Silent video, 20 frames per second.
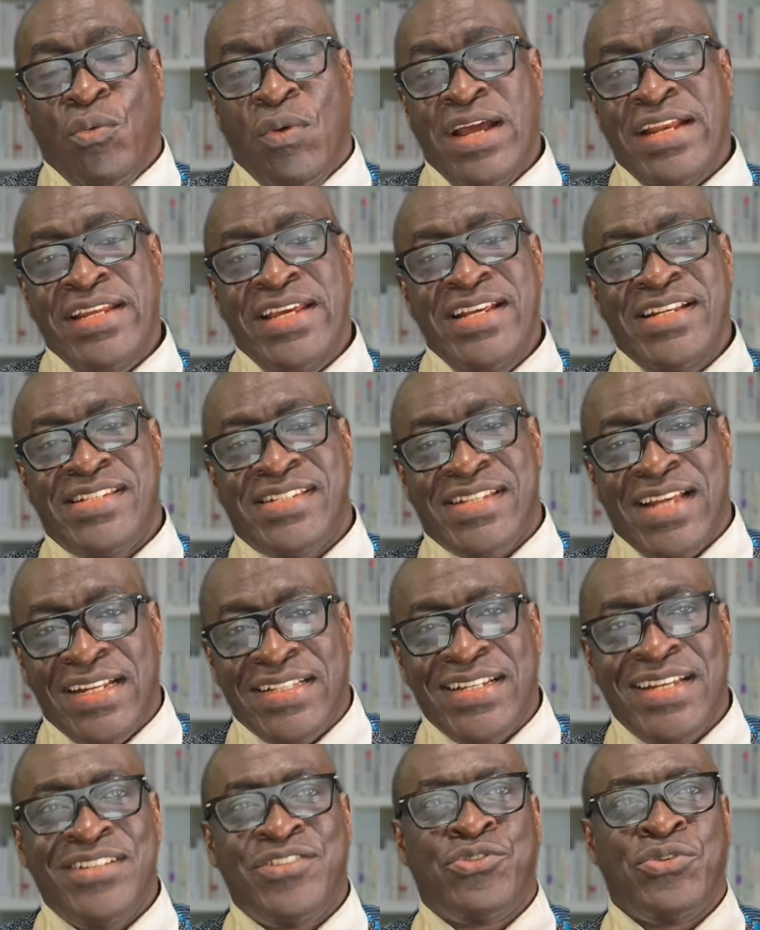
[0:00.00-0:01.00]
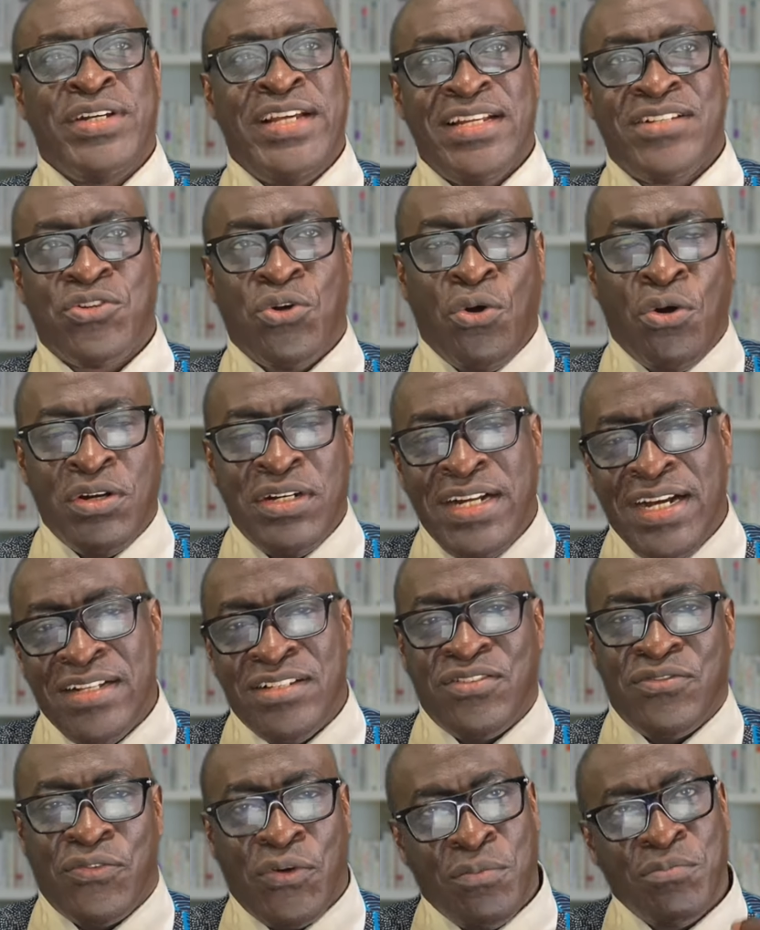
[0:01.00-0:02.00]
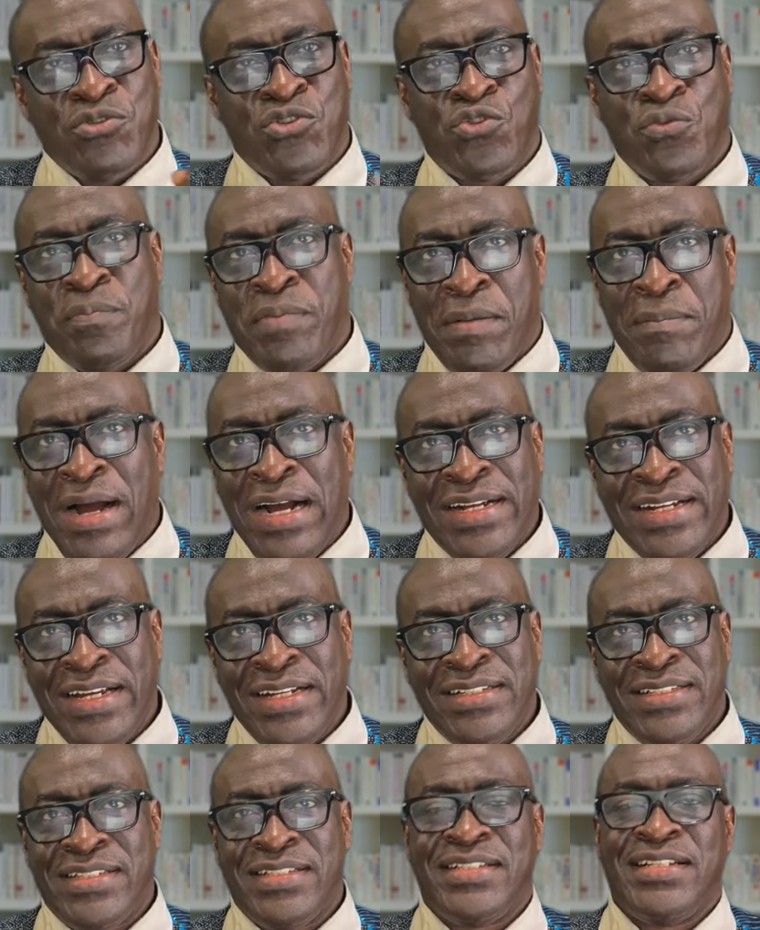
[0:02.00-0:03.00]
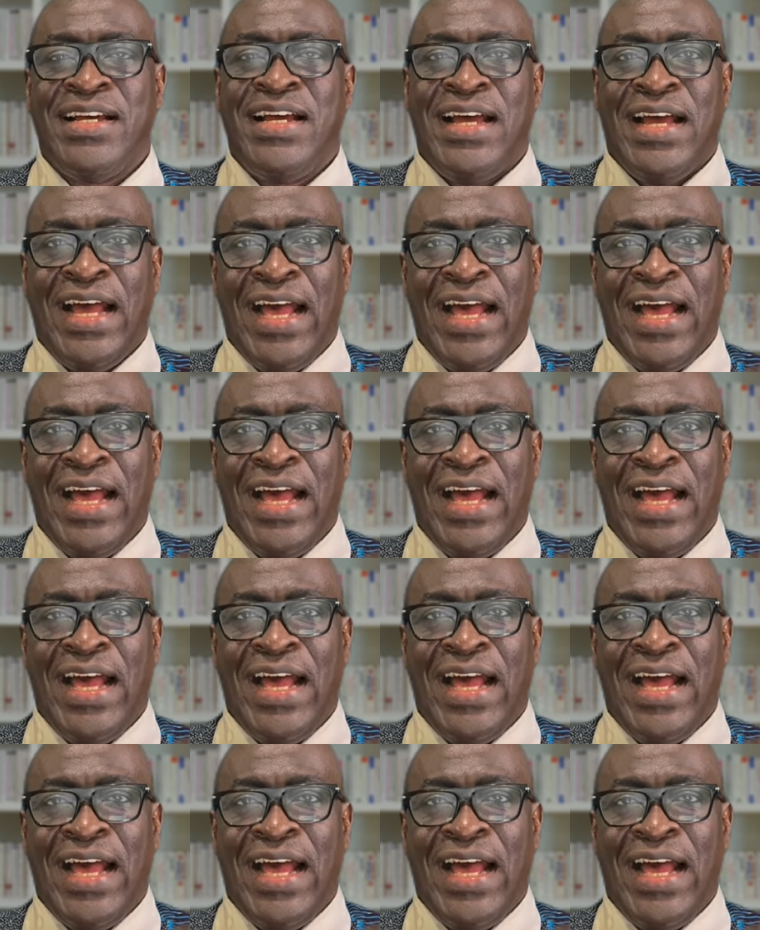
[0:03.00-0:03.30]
When he started to get orders from supermarkets